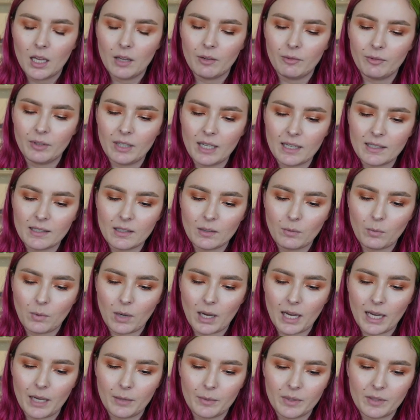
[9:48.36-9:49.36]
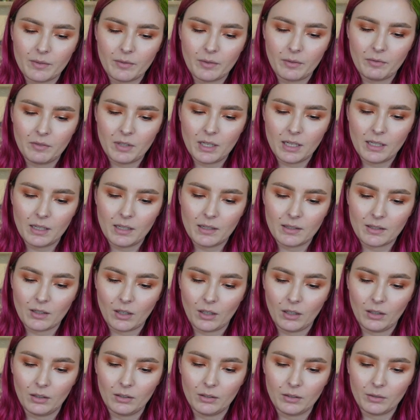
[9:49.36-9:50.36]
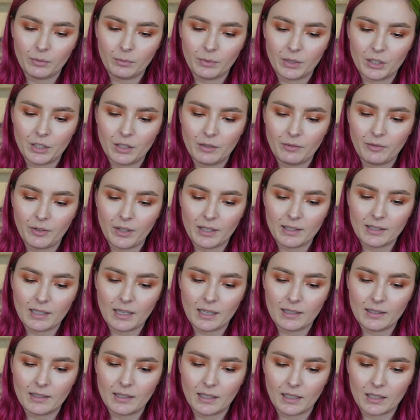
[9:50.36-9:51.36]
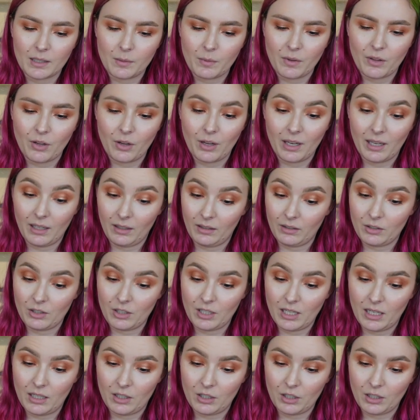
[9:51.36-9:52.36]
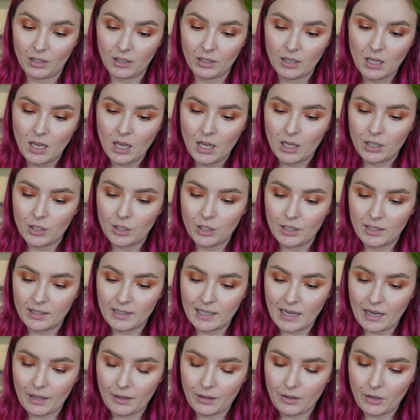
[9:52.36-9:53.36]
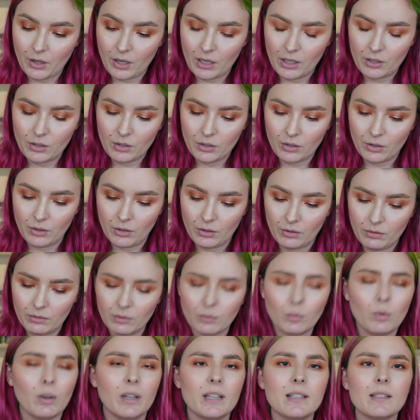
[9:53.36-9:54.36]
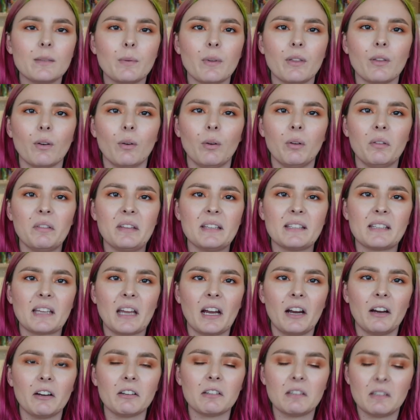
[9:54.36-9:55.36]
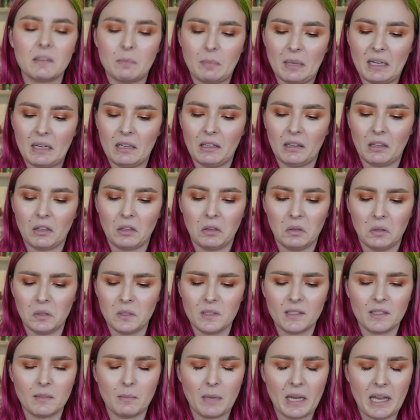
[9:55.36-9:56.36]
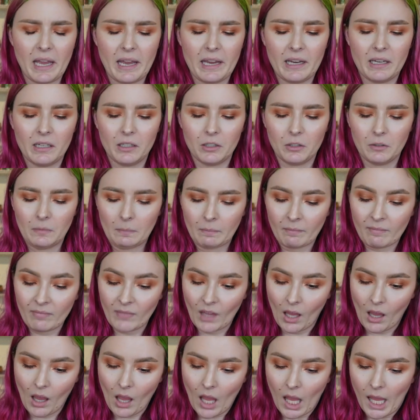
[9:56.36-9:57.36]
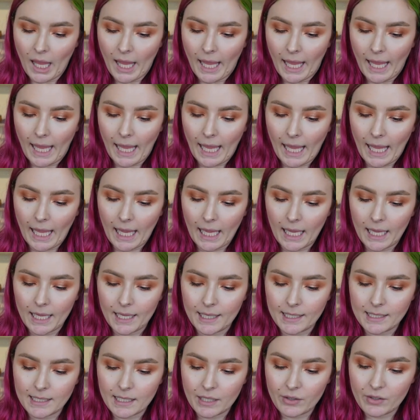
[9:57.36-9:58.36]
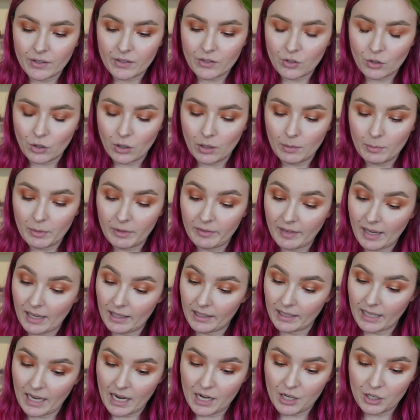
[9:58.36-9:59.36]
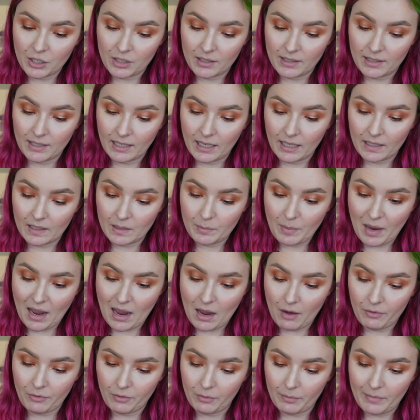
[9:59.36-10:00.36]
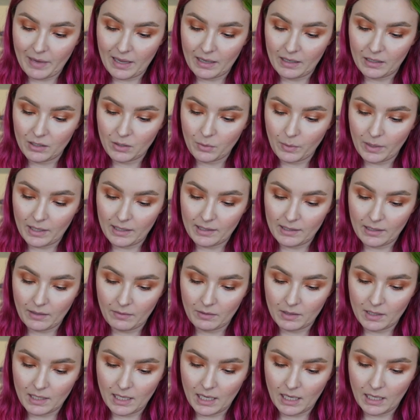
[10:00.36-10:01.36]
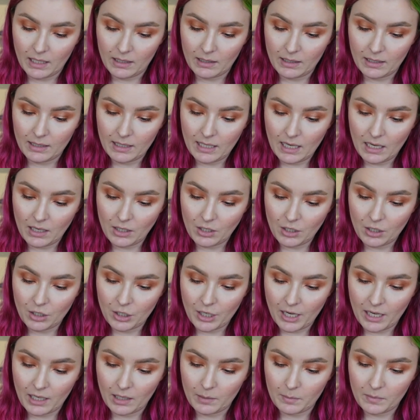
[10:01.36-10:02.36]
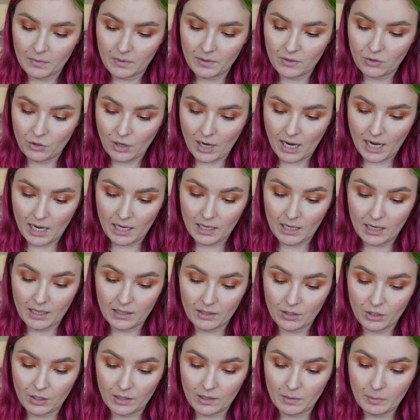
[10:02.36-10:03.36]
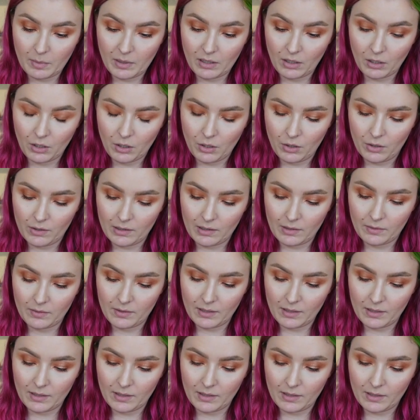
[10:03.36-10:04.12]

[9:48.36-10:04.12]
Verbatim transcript: Vanessa Wye was 15 years old when she first had sex with her English teacher. She is now 32. What is with all these characters being close to my age? And in the storm of allegations against powerful men in 2017, the teacher Jacob Strane has just been accused of